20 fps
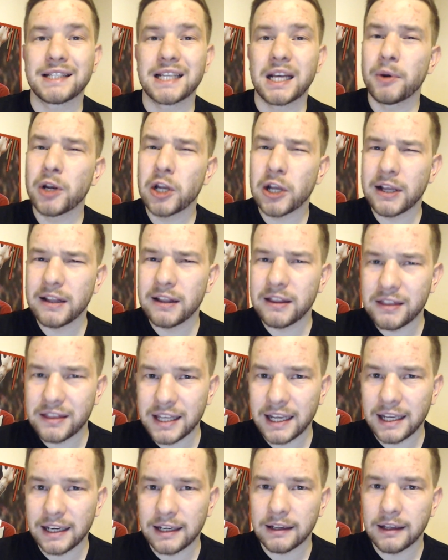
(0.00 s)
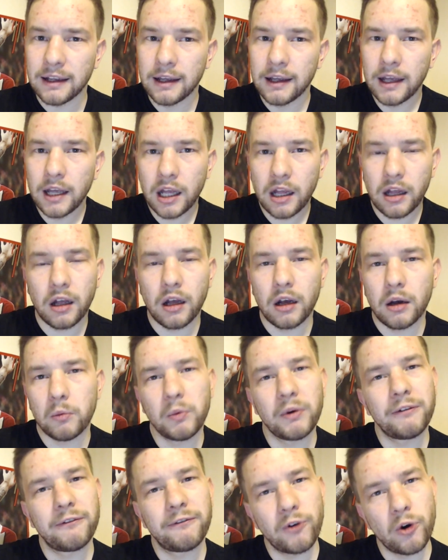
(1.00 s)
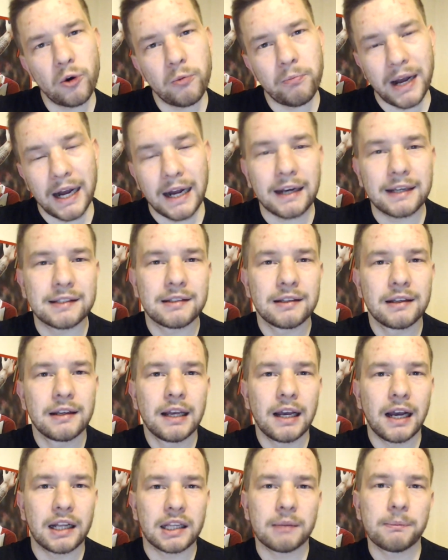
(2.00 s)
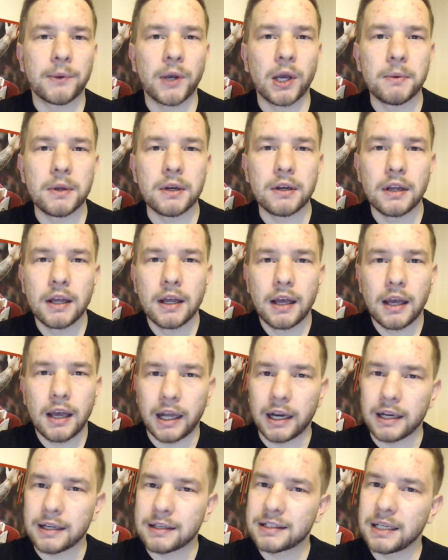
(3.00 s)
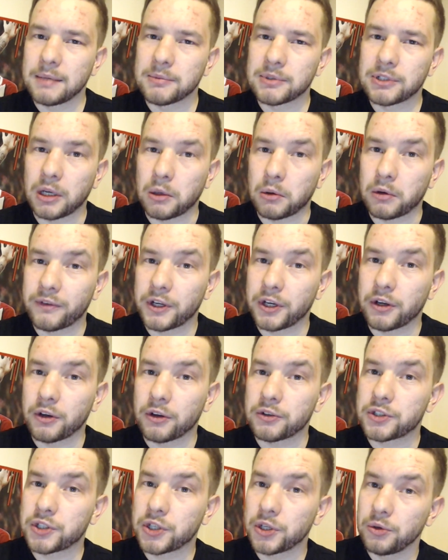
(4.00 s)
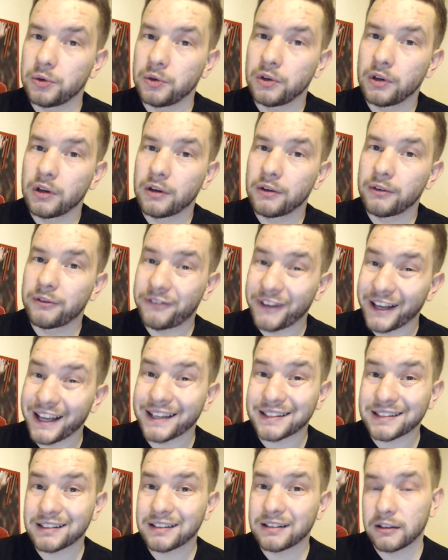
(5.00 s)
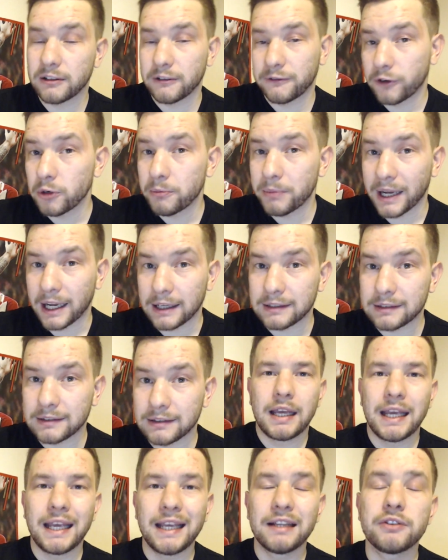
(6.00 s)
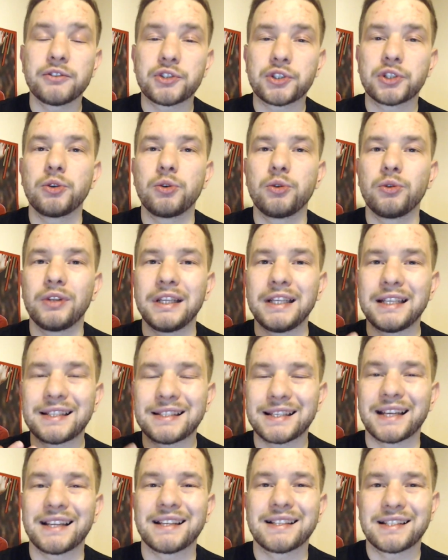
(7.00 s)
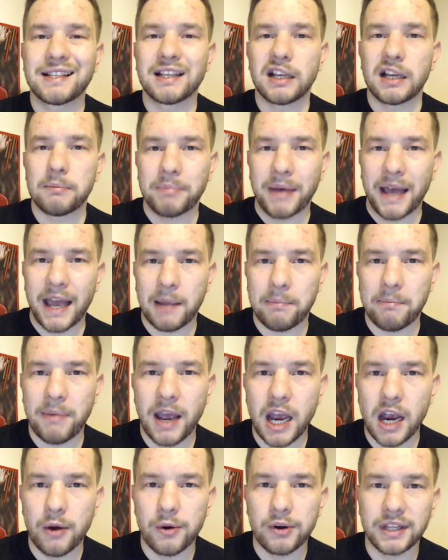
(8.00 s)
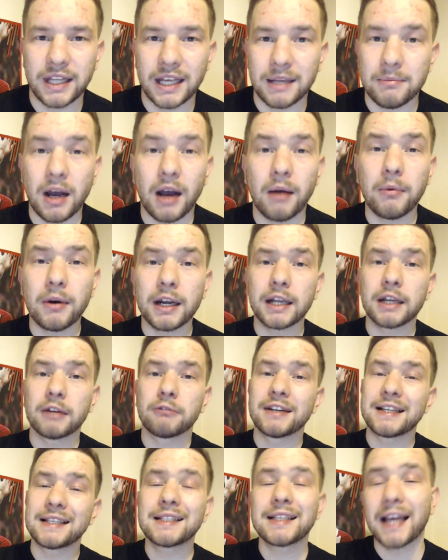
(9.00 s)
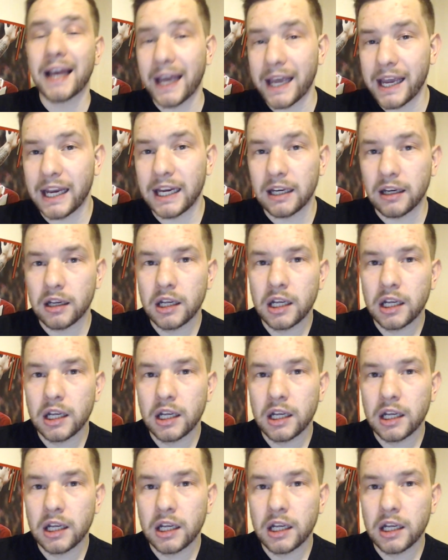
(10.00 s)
Now we're looking thin with fullbacks at the moment, and it seems like we've only got two fit fullbacks. Into the centre back pairing then, I'm going to retain